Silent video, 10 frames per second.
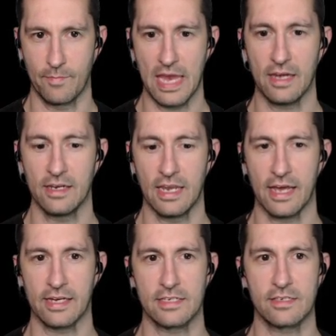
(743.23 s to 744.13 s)
Made it.
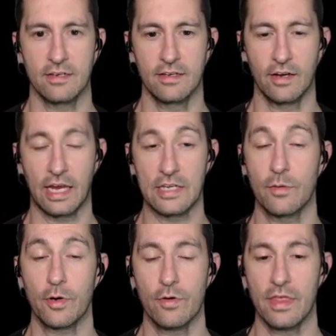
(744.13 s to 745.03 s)
Nice. Okay, so
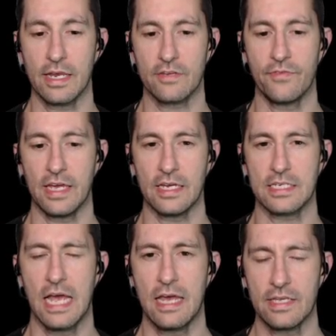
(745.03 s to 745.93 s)
now we're going to the next
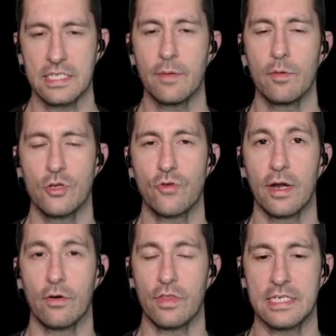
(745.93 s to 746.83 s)
phase. This time I'm going to try
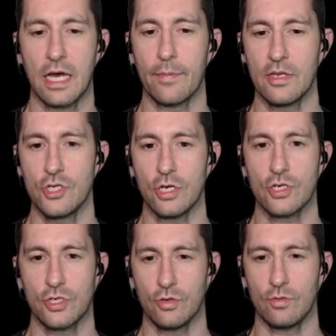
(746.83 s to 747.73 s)
to go to the top and
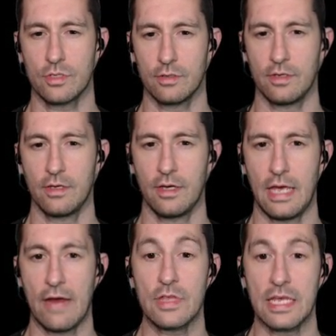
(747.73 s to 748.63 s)
just shoot
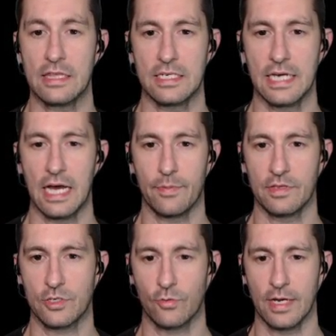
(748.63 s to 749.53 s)
everything at the top of
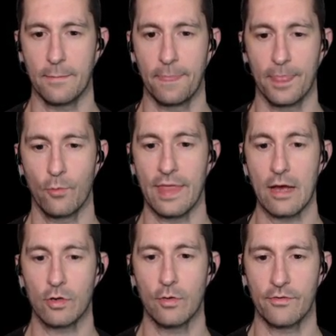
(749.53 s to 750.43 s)
the screen
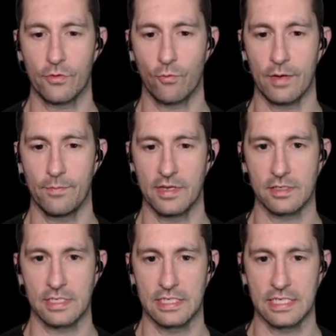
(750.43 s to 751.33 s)
without going for the red
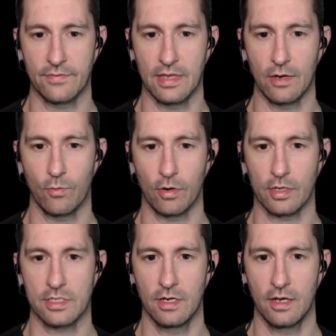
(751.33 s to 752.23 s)
missiles and see if that
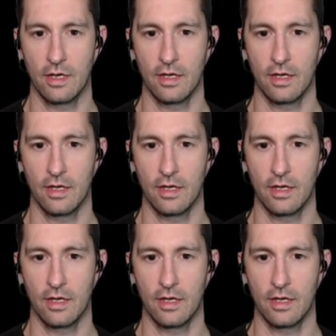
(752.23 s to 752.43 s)
works.